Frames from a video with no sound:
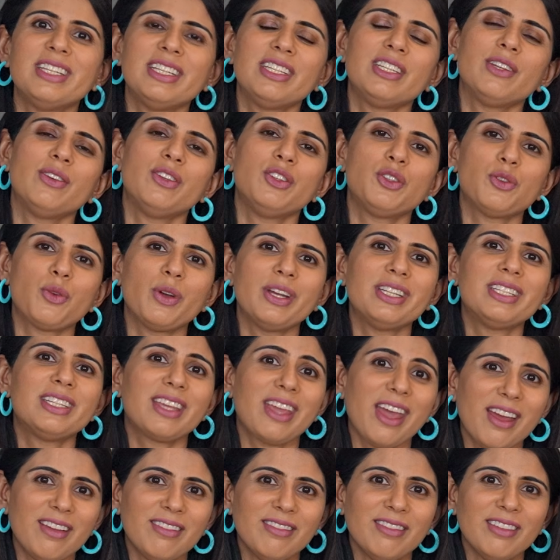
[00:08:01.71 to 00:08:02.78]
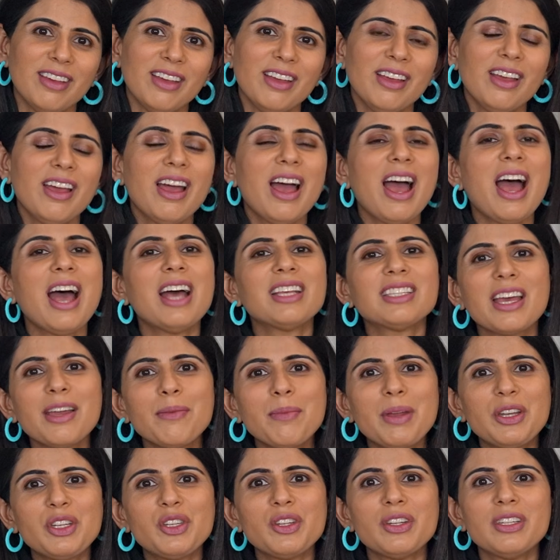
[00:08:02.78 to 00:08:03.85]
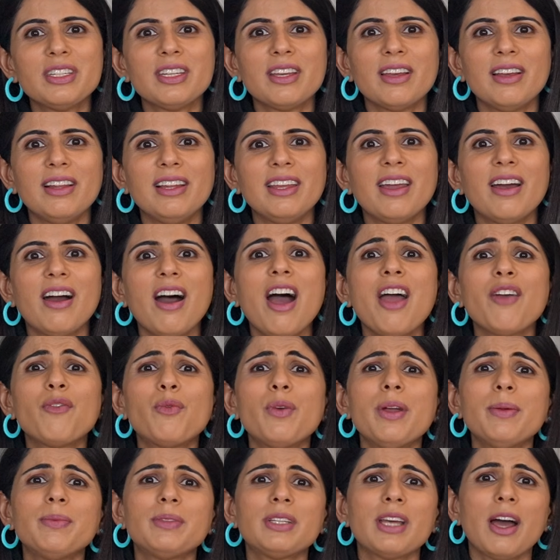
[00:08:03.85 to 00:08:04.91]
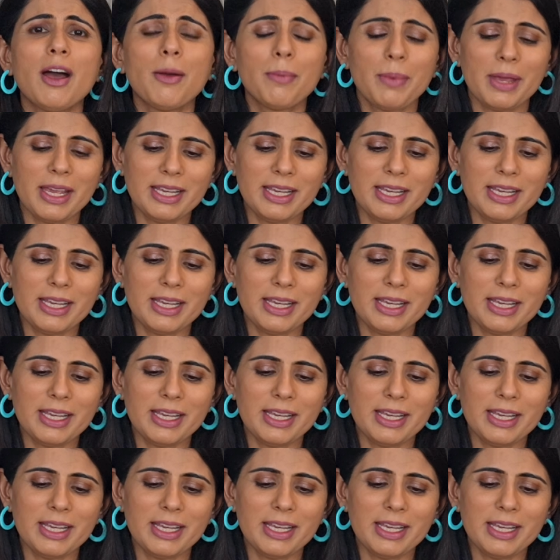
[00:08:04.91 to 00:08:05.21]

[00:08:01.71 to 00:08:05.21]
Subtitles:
to enjoy it again. As I mentioned earlier, I whipped up a